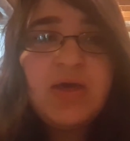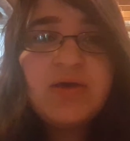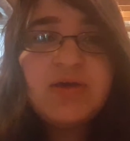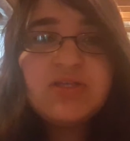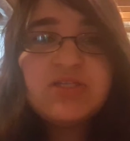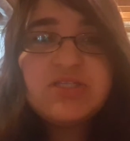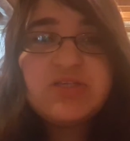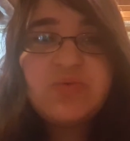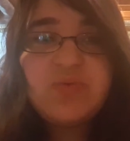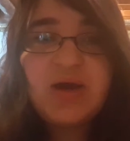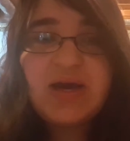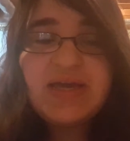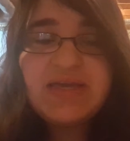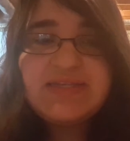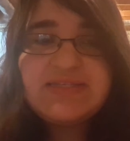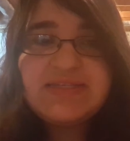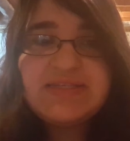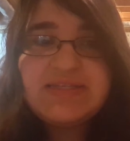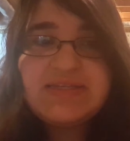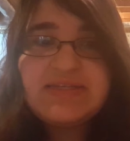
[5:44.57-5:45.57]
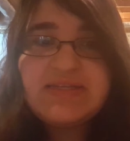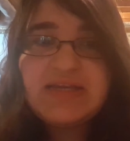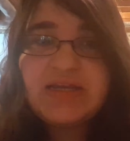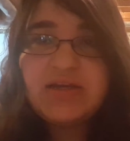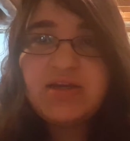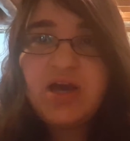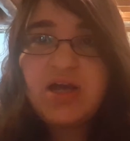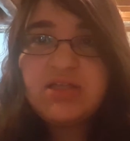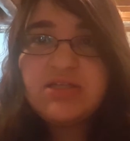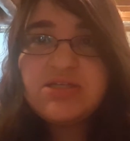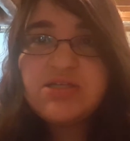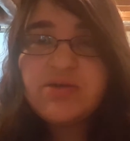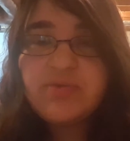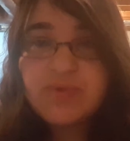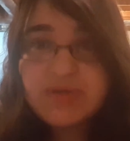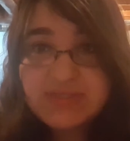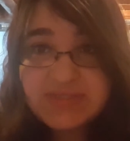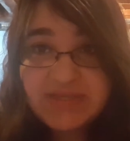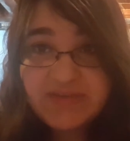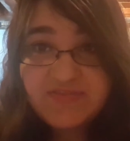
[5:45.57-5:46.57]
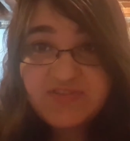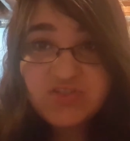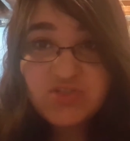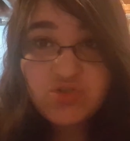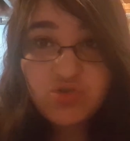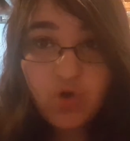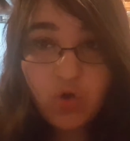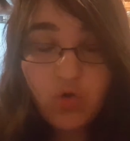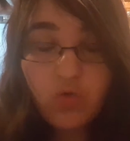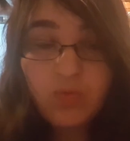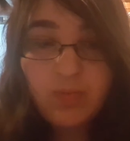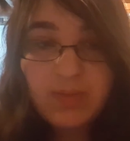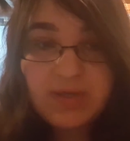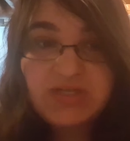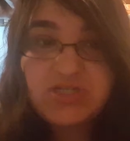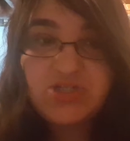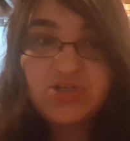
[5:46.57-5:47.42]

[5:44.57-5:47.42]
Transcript: So, why is it that technology receives so much